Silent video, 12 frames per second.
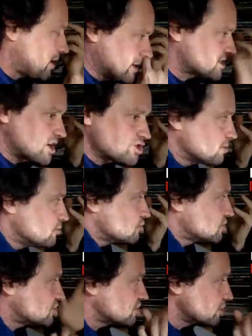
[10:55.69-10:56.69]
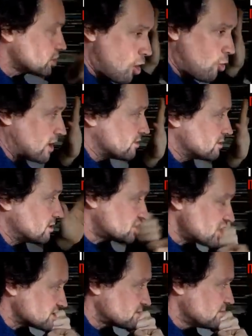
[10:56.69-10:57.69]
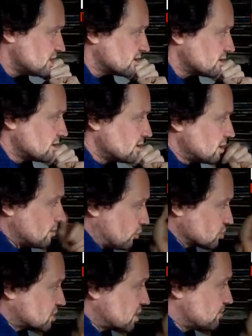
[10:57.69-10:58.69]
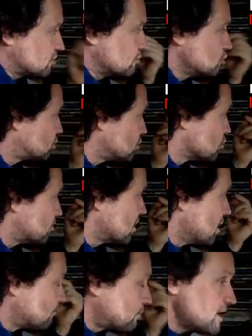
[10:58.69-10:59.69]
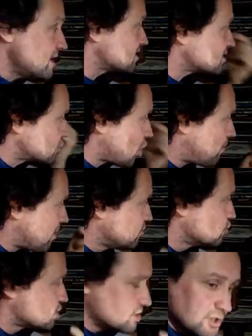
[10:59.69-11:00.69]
session musician, no one. Just me. Postscriptum. YouTube, please stop abusing